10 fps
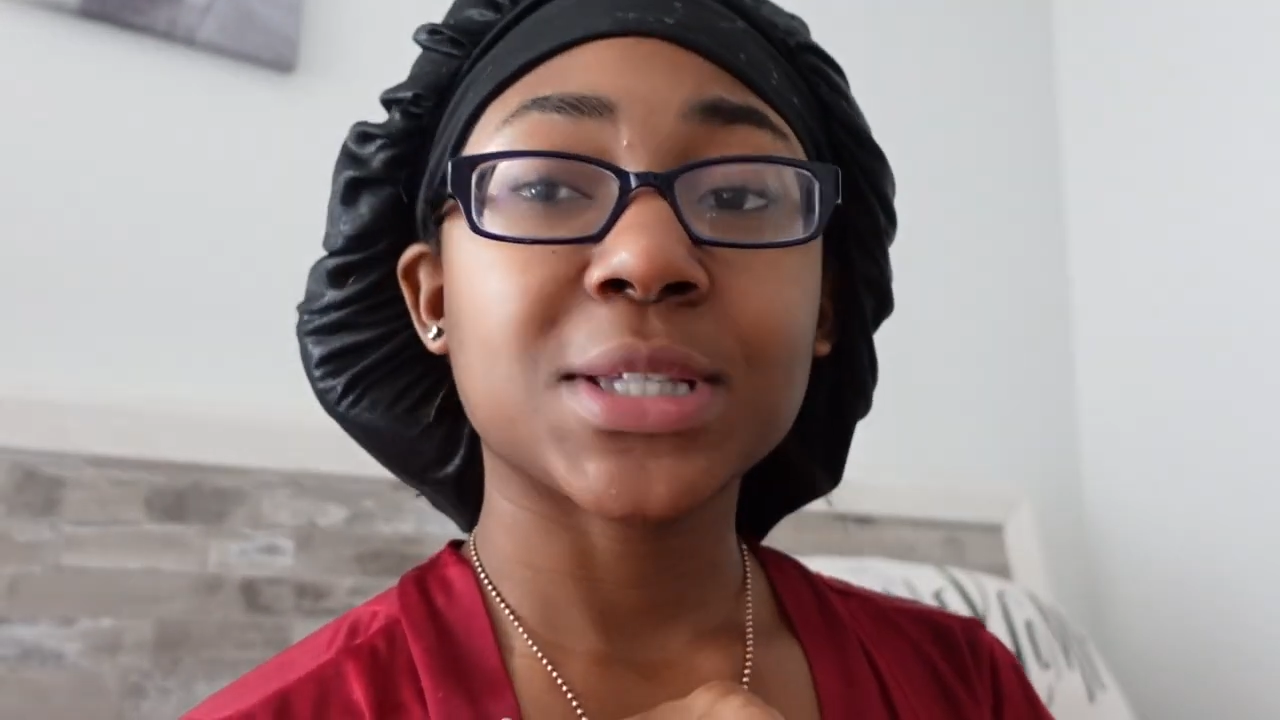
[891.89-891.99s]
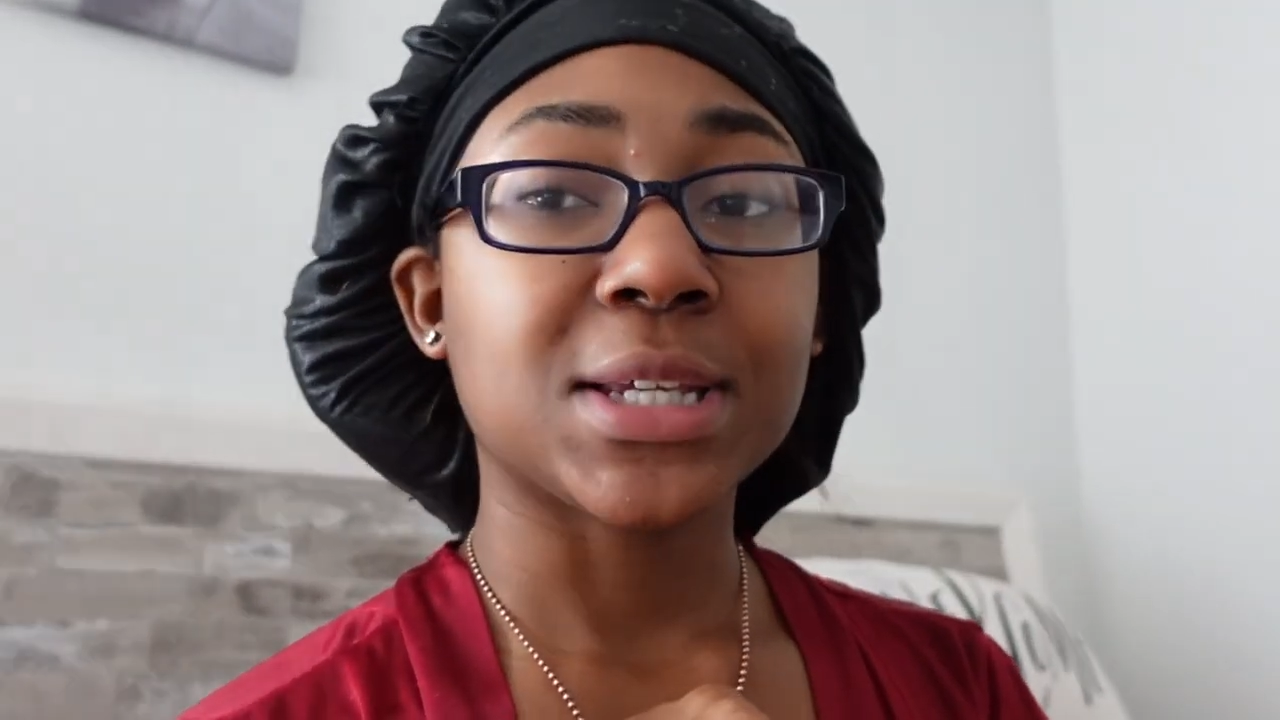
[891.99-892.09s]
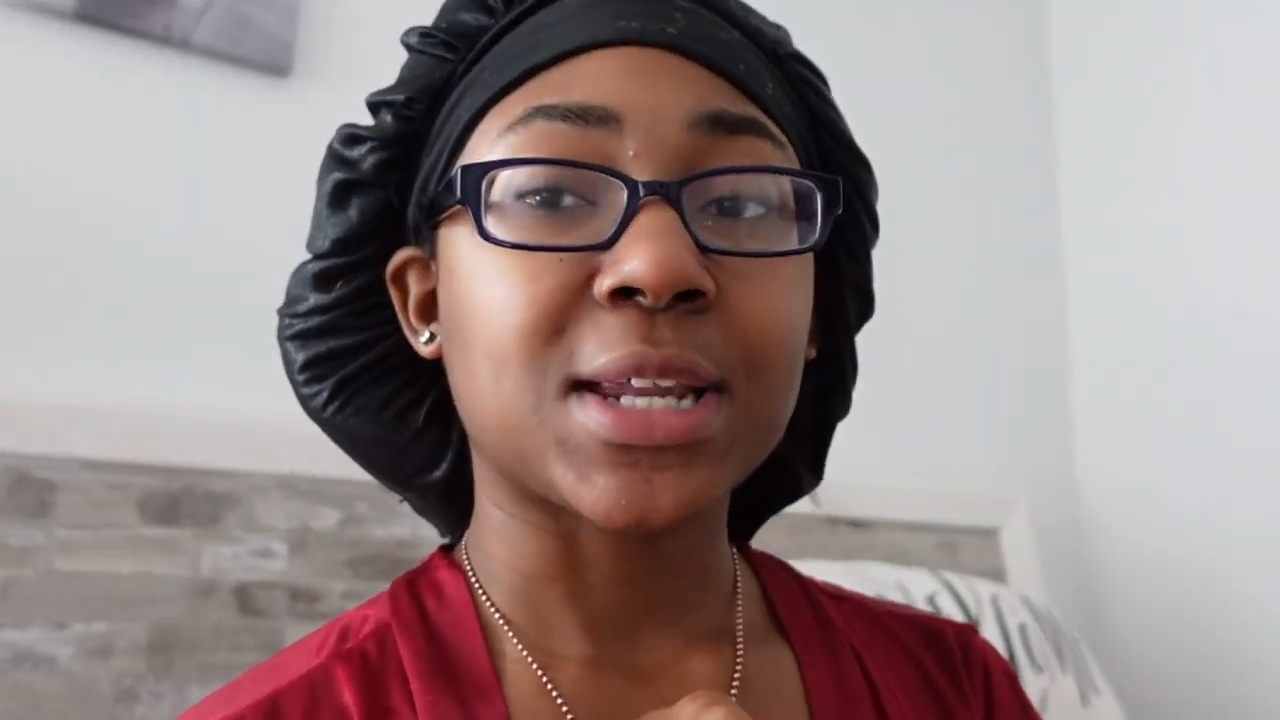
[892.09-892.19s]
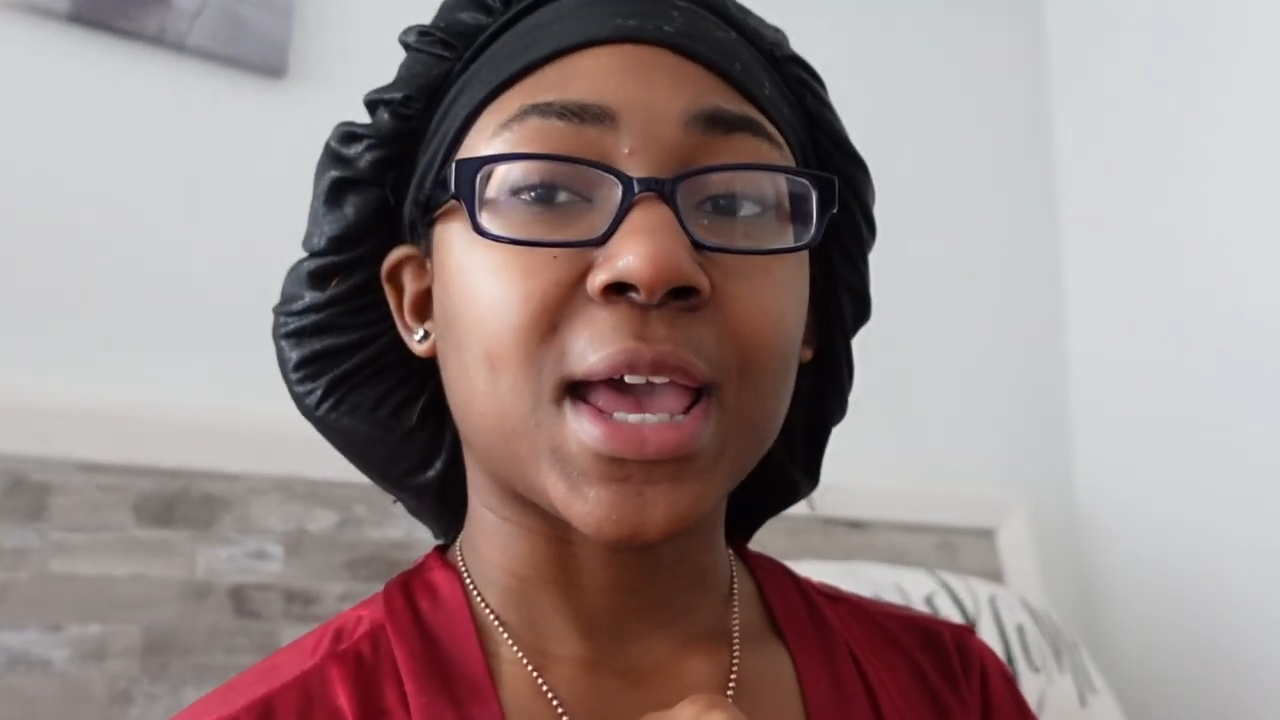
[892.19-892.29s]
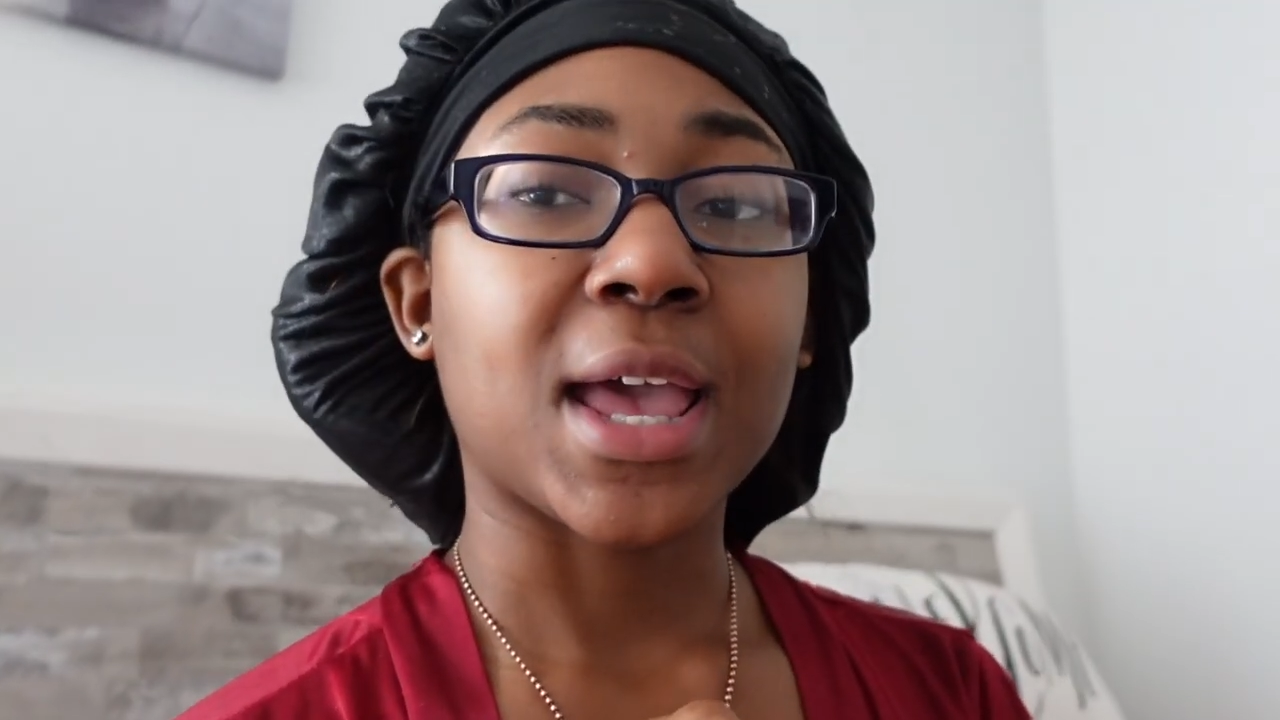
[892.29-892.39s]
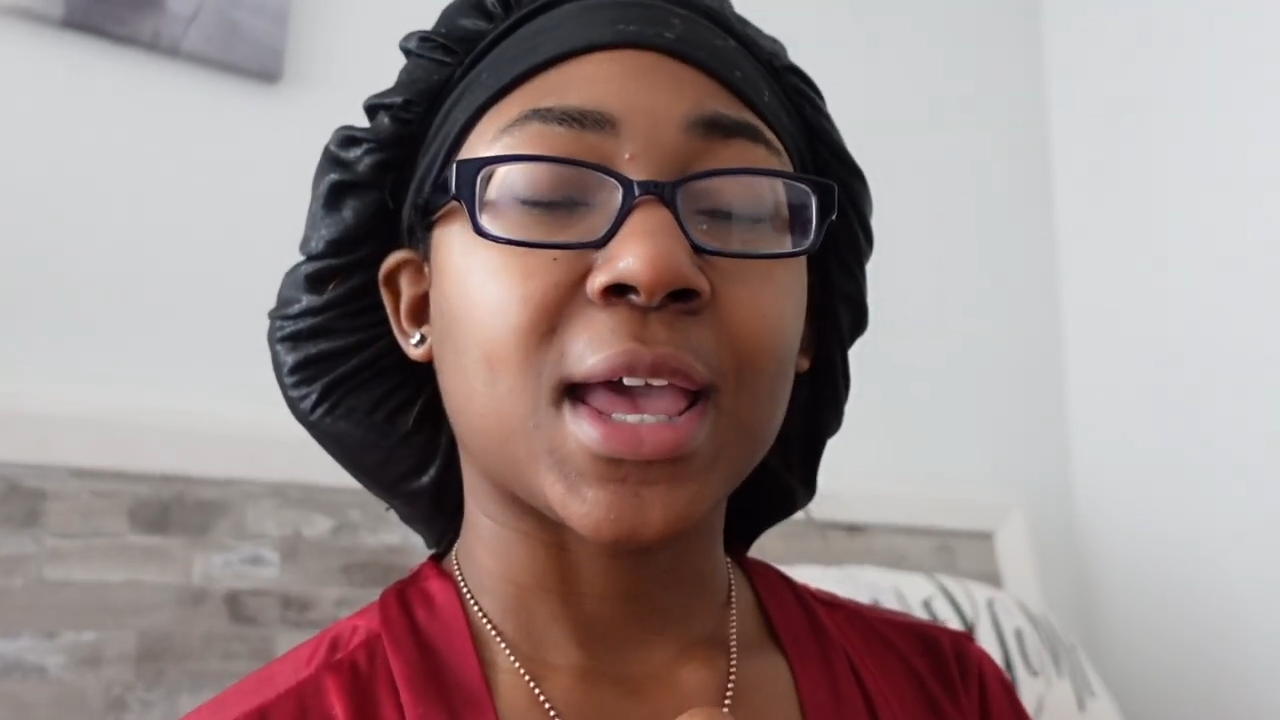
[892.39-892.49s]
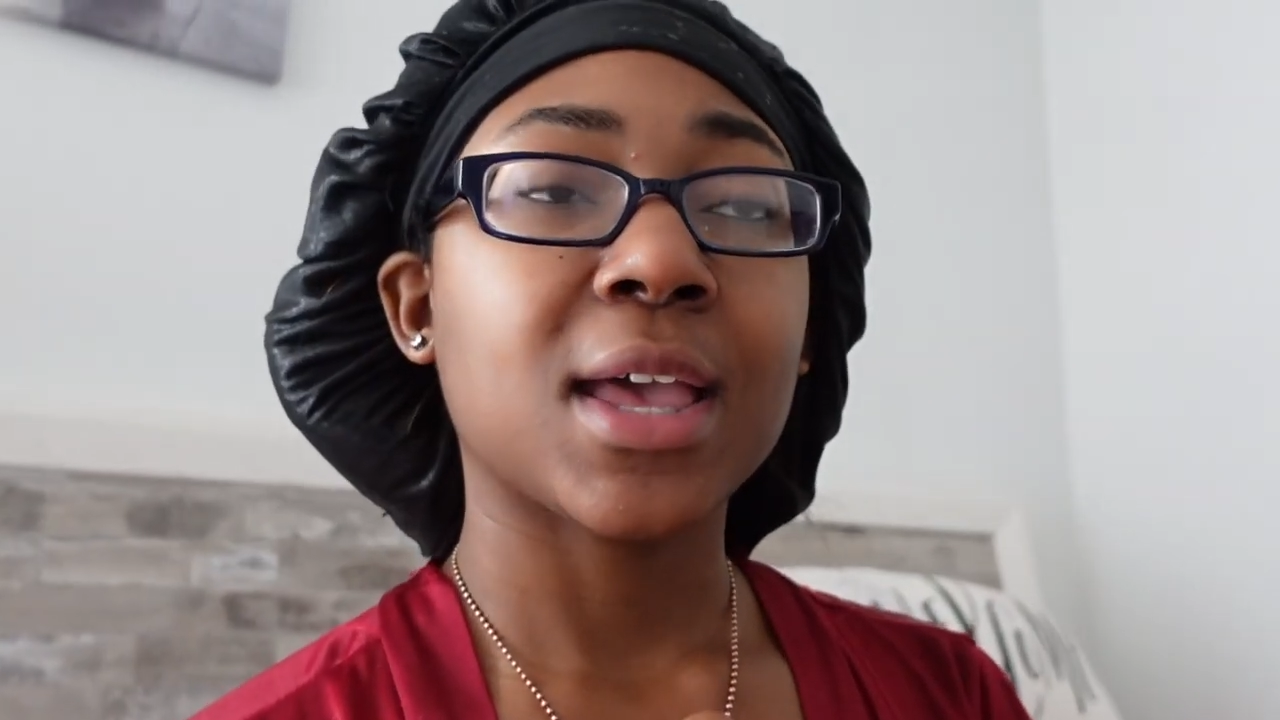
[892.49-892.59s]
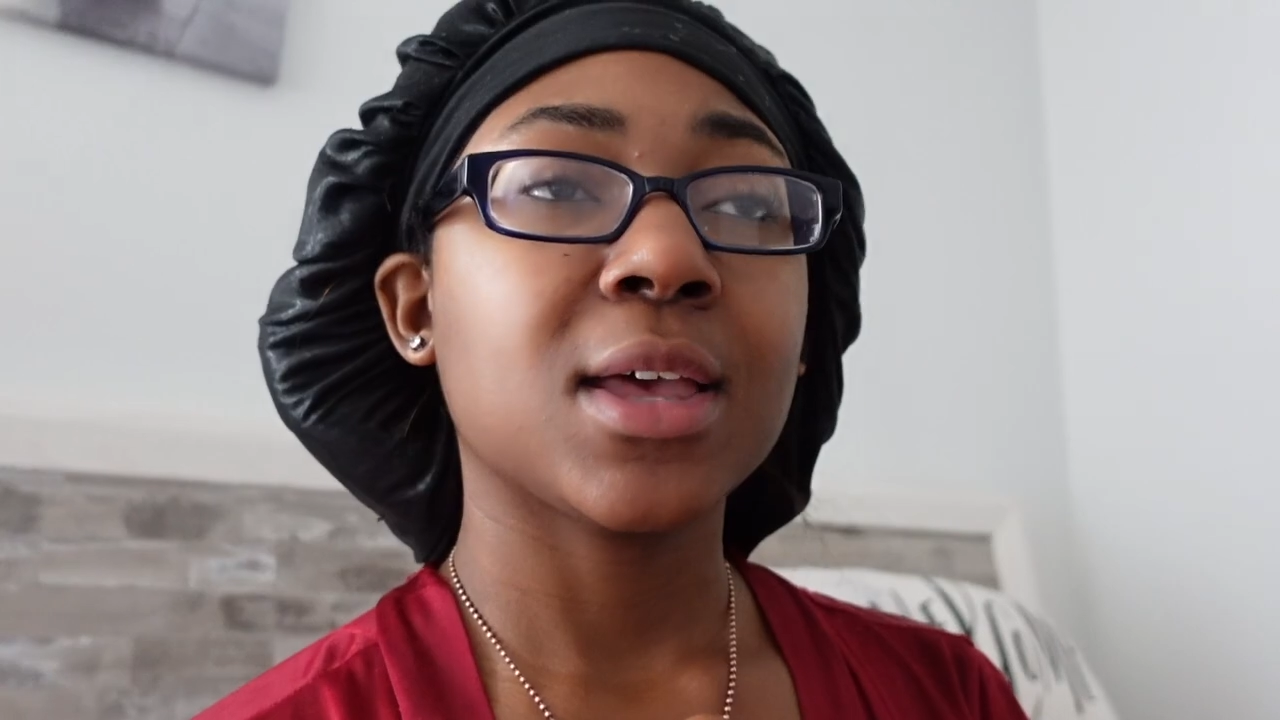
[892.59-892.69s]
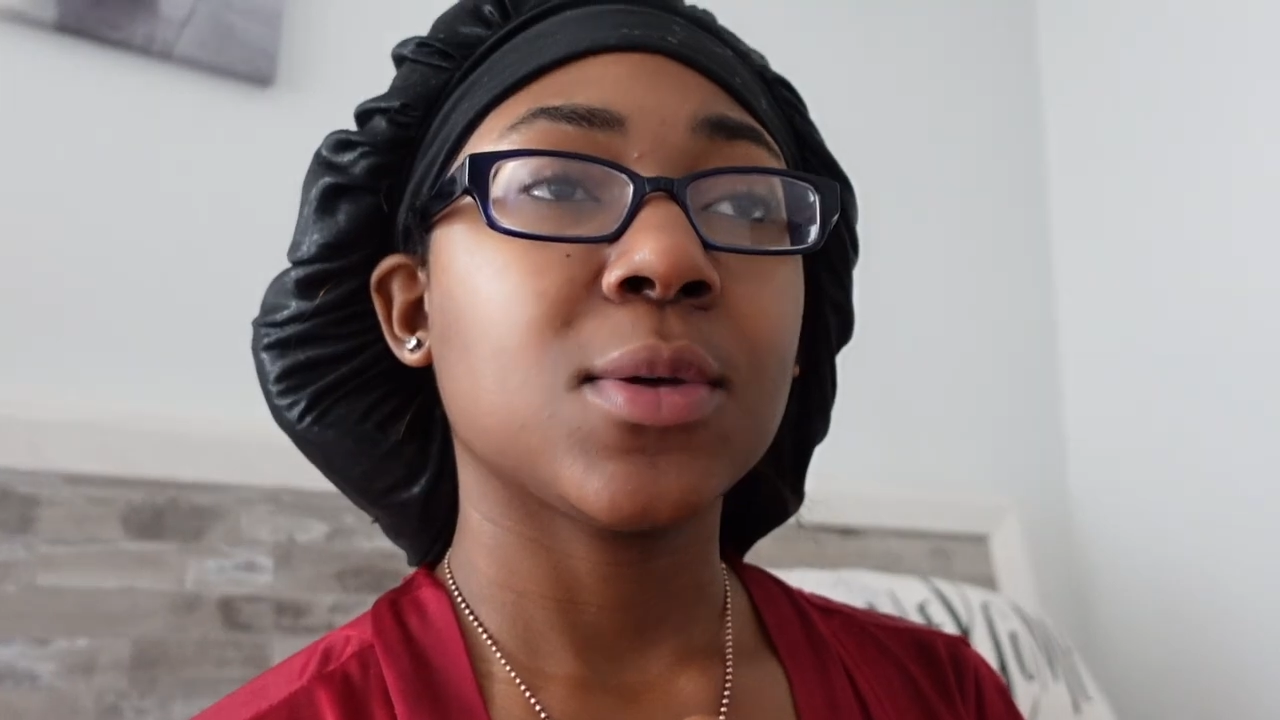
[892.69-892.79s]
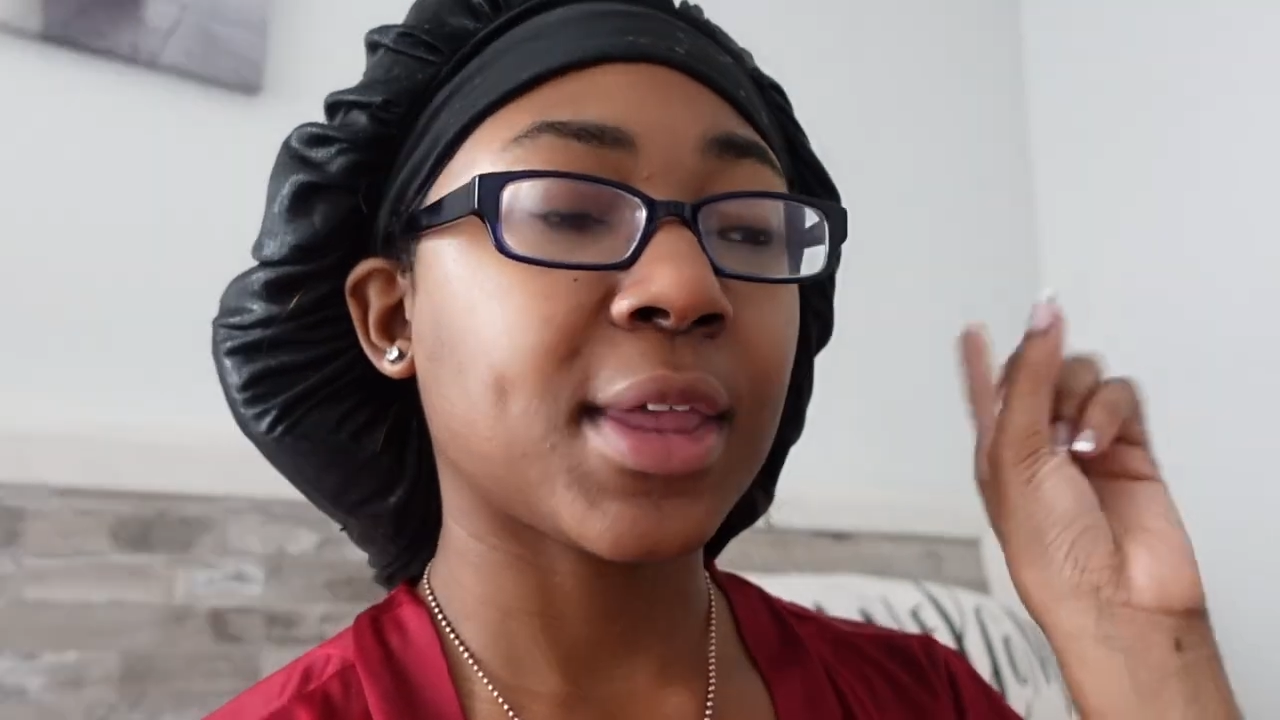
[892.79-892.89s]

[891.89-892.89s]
today.